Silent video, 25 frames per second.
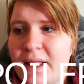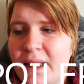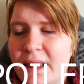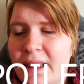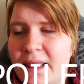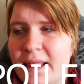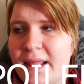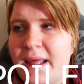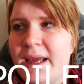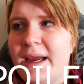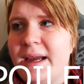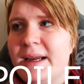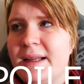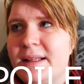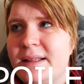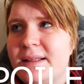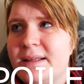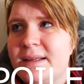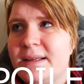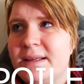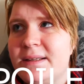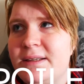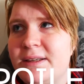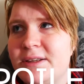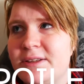that
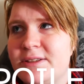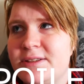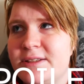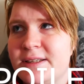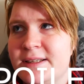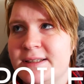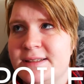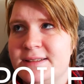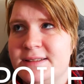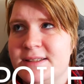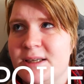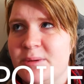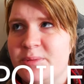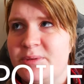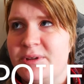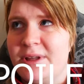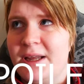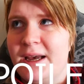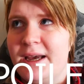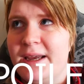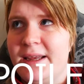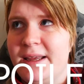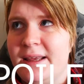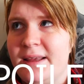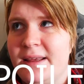just ends up
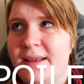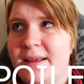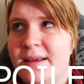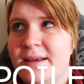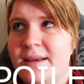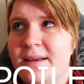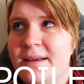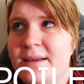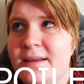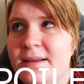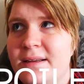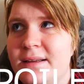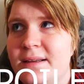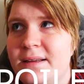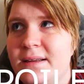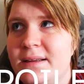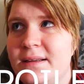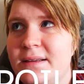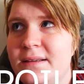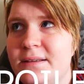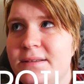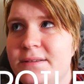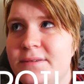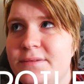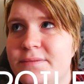dying.
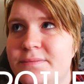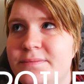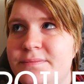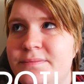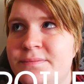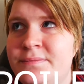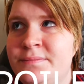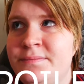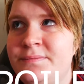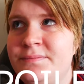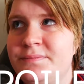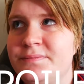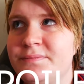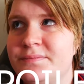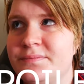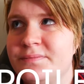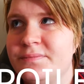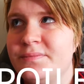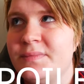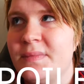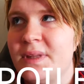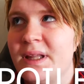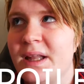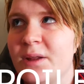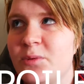
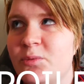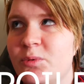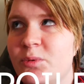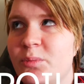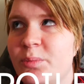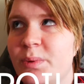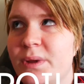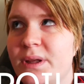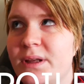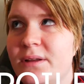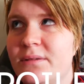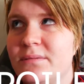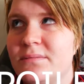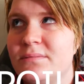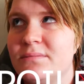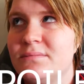That would be,